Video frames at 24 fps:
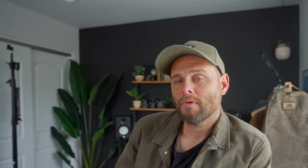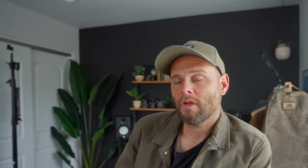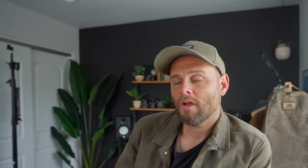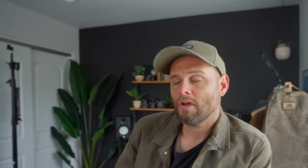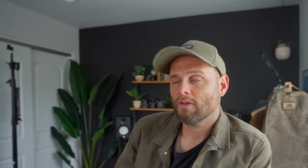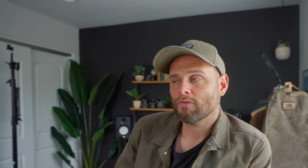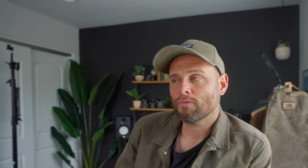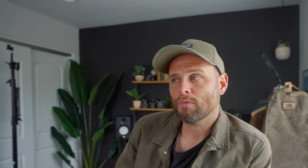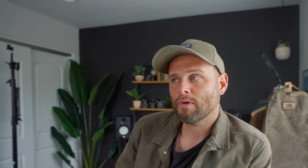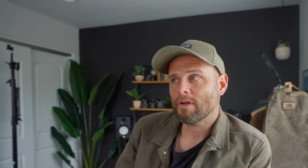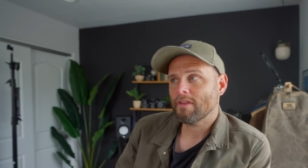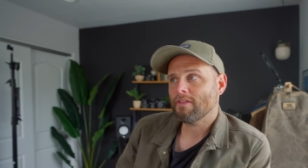
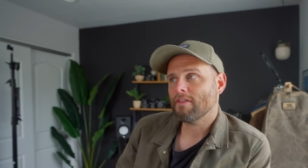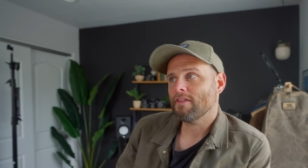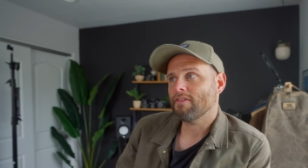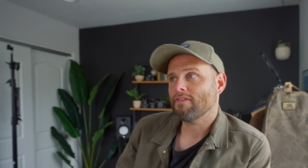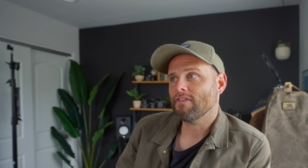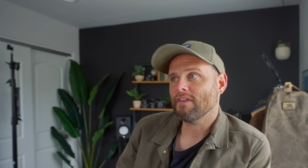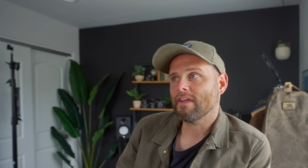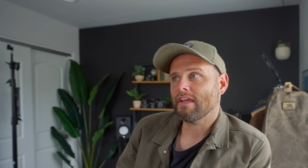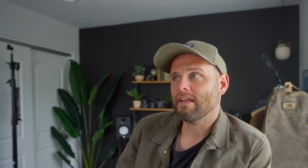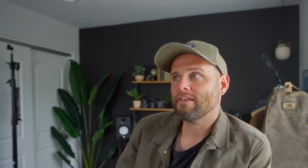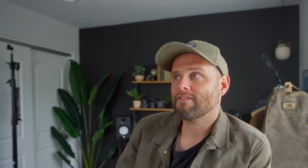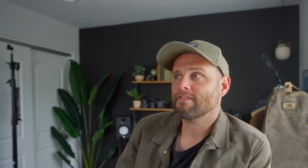Because one of the
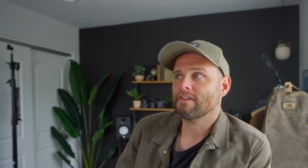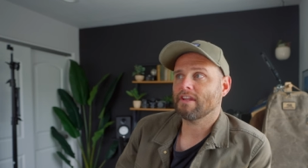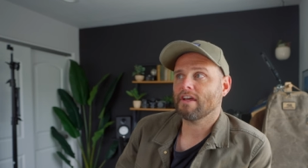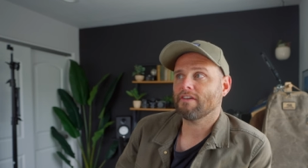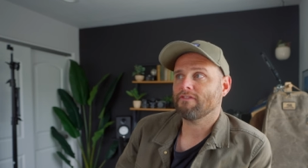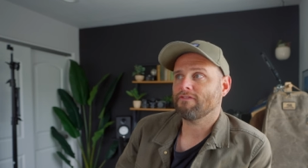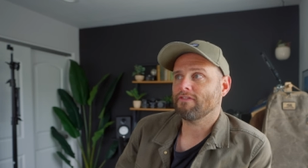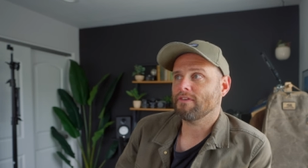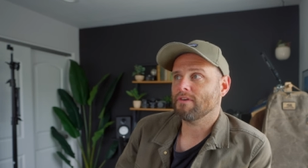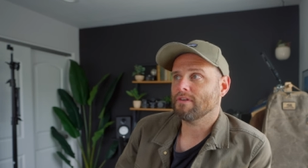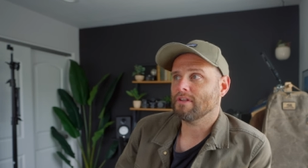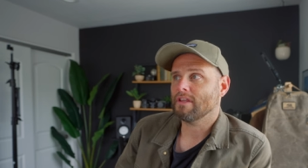things that I
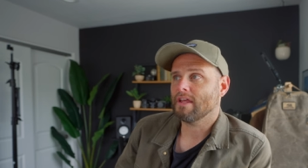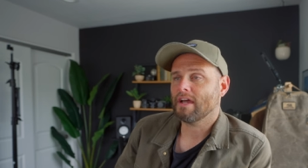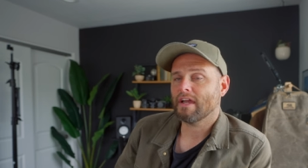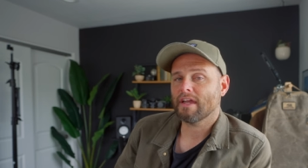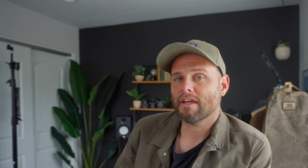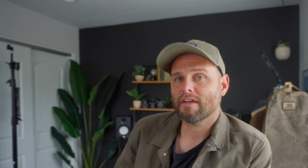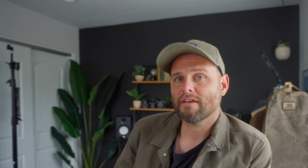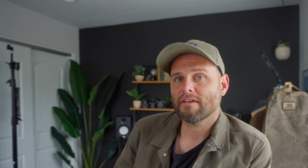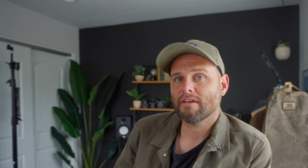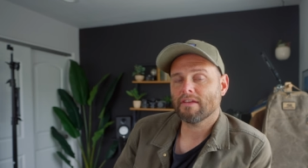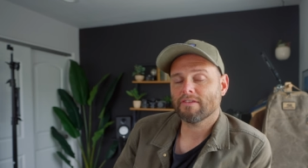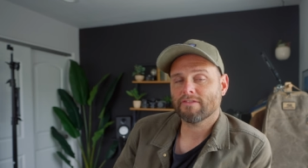feel
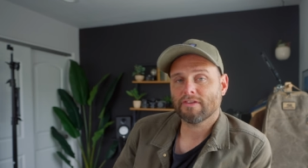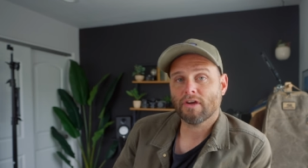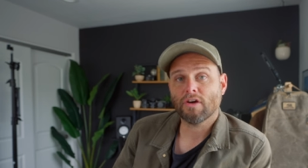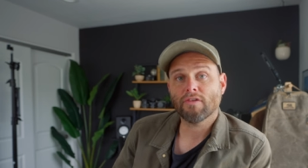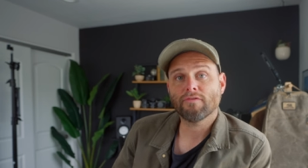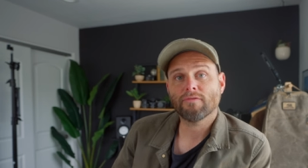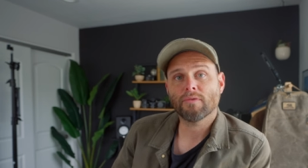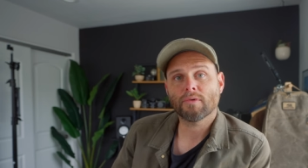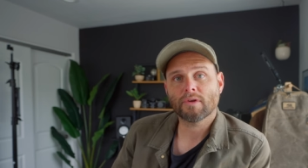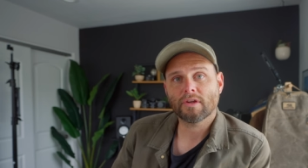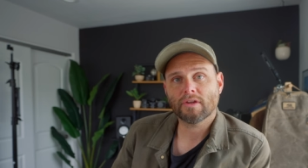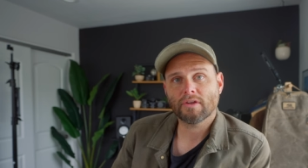like it's
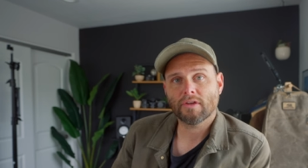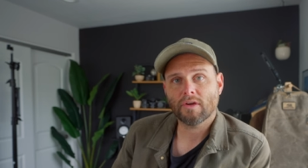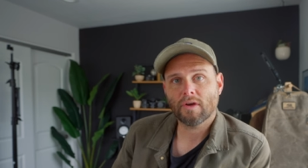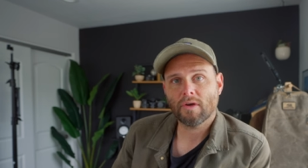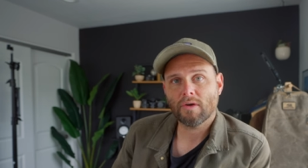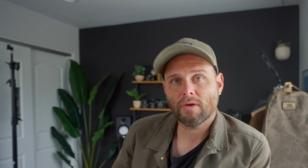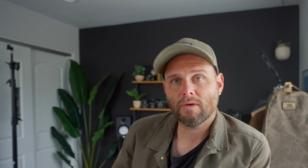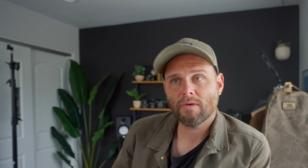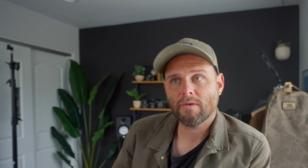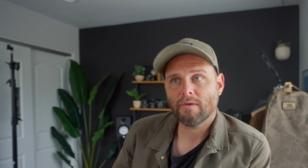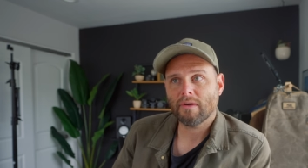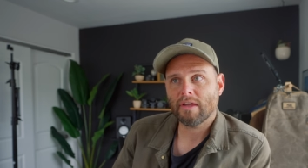helpful to
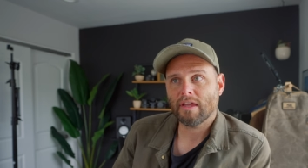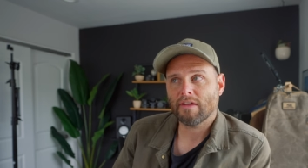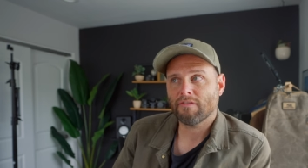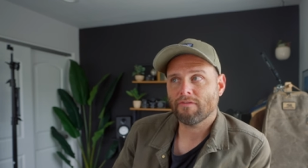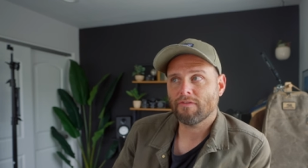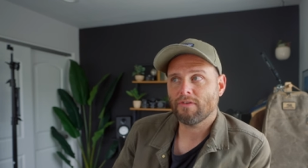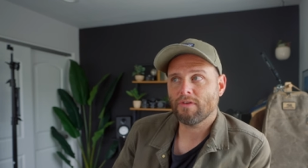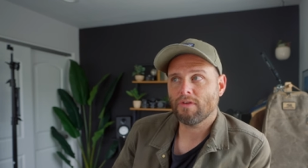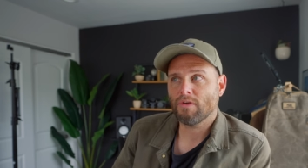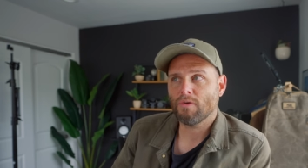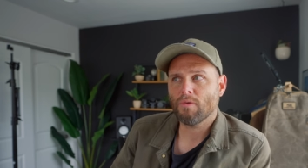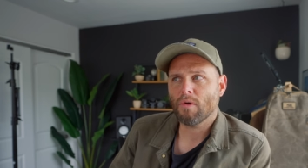know if
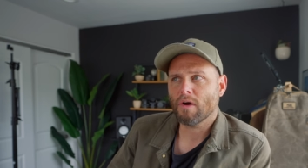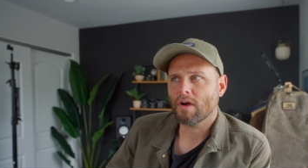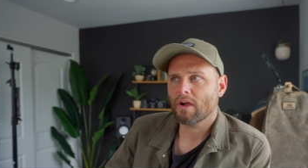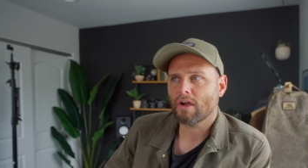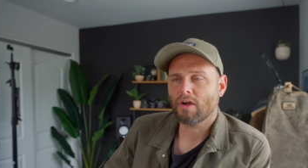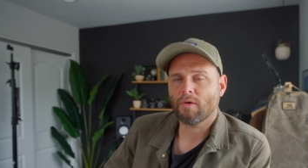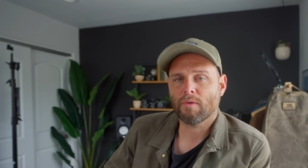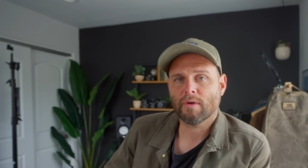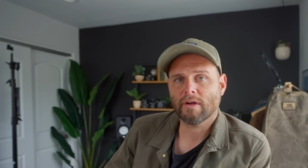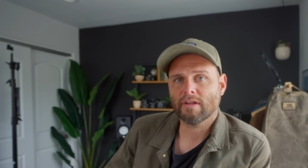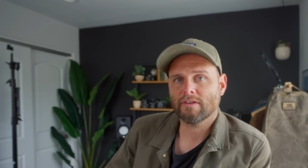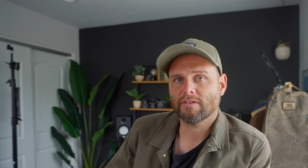you are
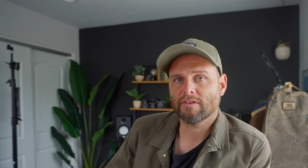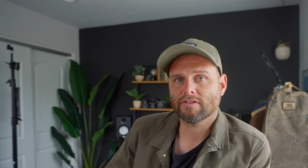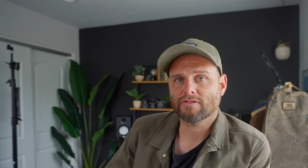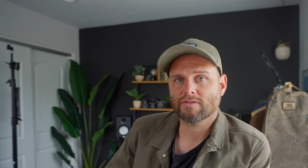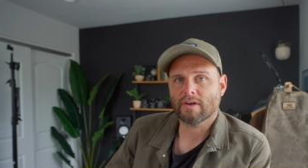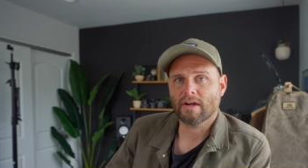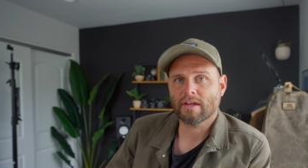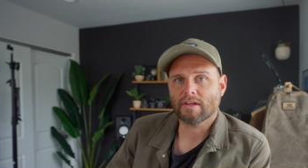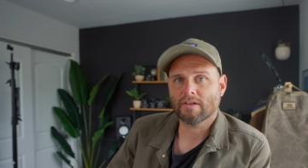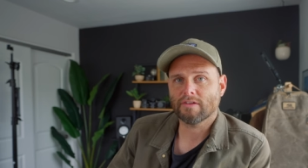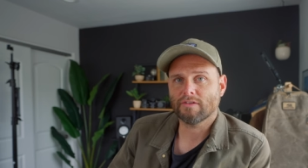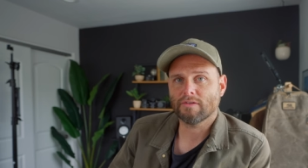going to
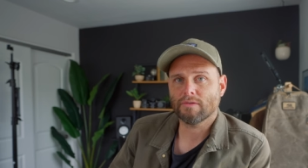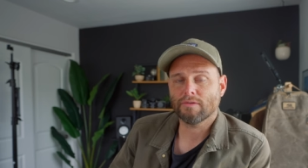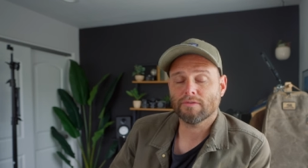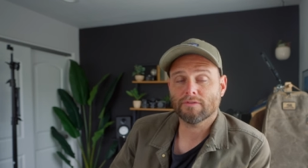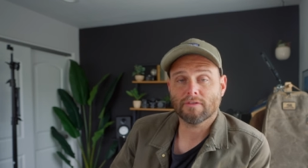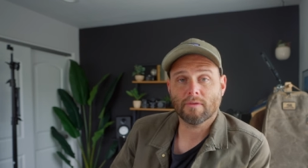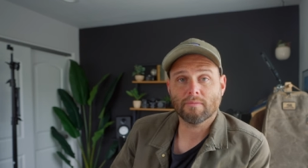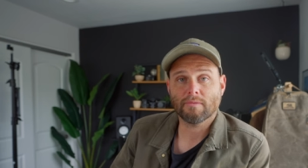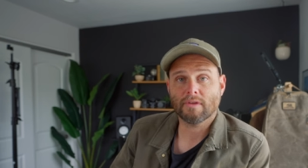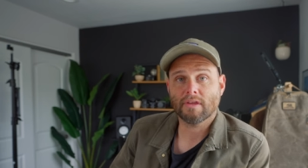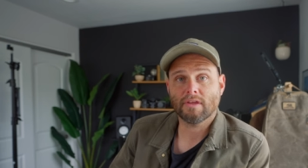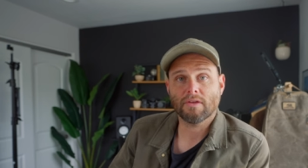try to do
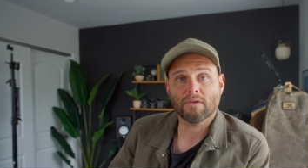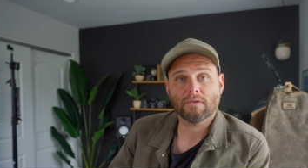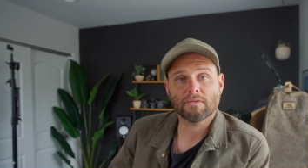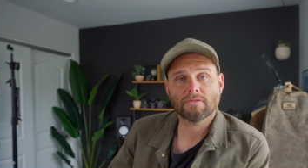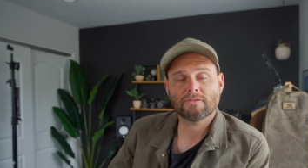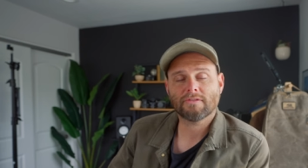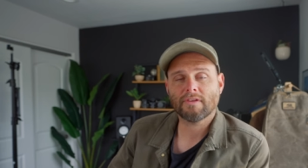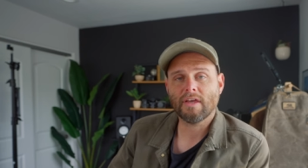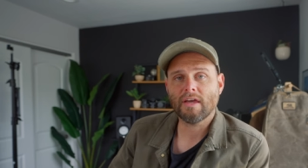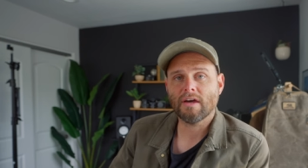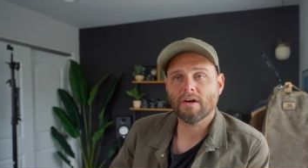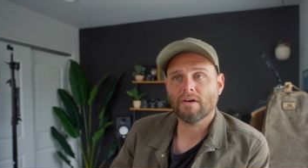something
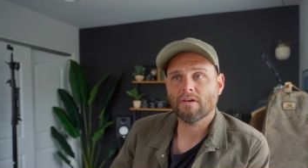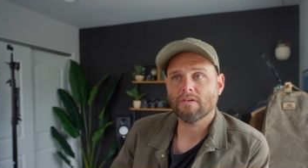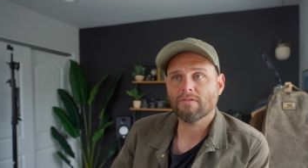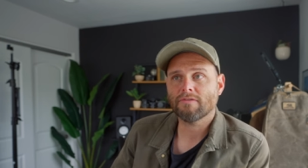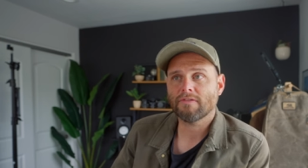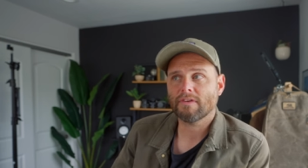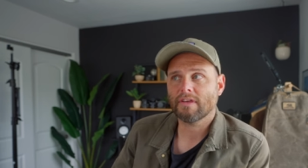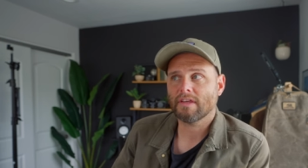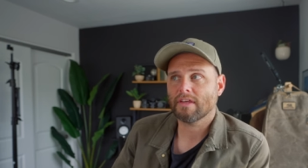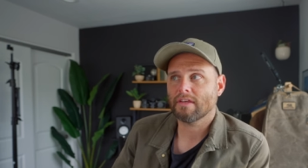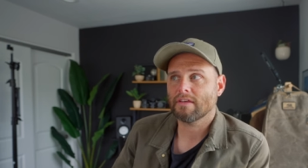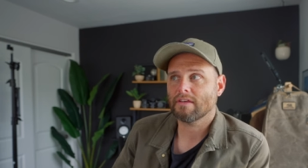yourself
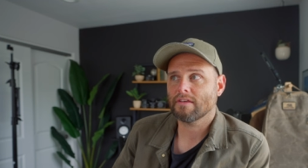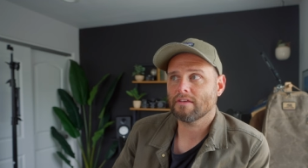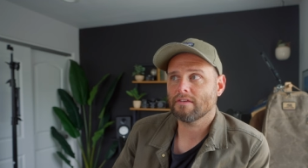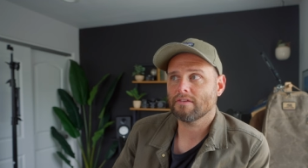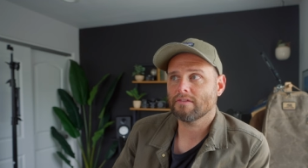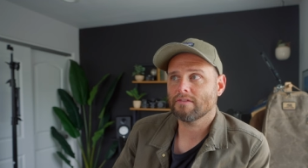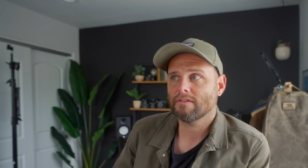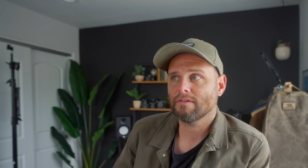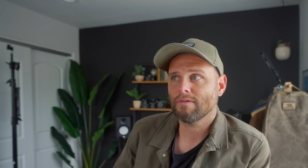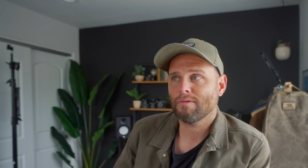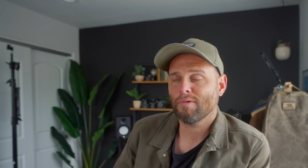is,